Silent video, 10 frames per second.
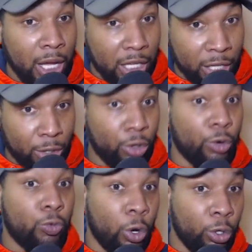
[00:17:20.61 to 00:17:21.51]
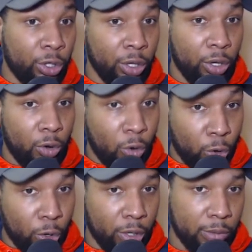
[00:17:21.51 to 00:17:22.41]
either the roller
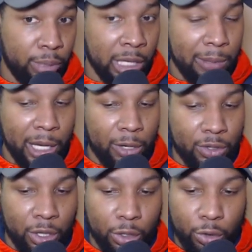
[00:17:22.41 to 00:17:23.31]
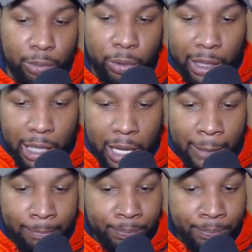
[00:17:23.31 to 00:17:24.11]
or playmakers on the three point line.